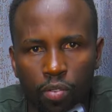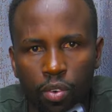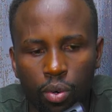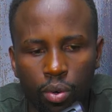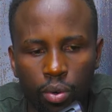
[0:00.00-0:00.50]

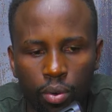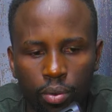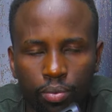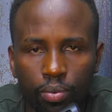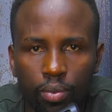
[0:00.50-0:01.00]

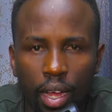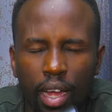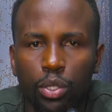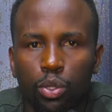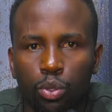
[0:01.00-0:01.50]
for
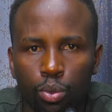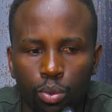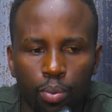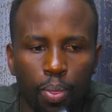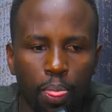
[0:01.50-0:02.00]
us
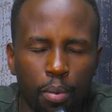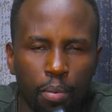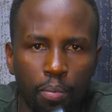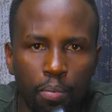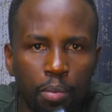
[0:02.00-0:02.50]
to
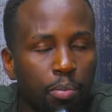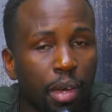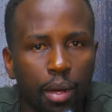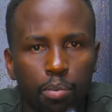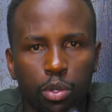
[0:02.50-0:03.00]
be
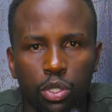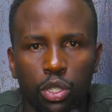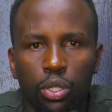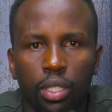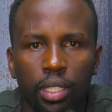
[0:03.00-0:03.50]
better
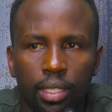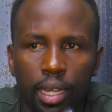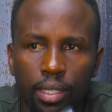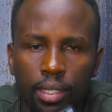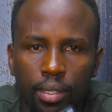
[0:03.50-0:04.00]
positioned, is
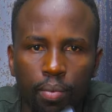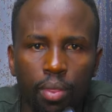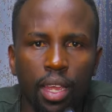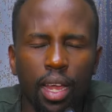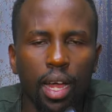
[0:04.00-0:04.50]
that
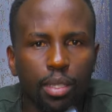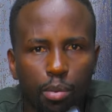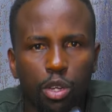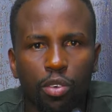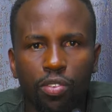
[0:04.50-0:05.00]
as a
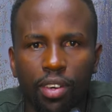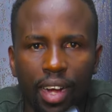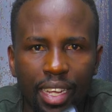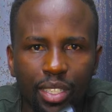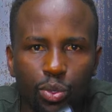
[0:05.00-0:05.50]
body of
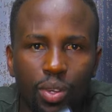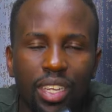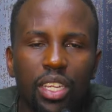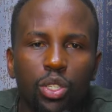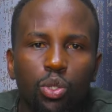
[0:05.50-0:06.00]
Christ, we
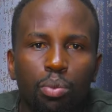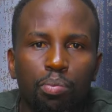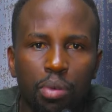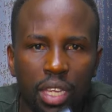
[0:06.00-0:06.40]
need to be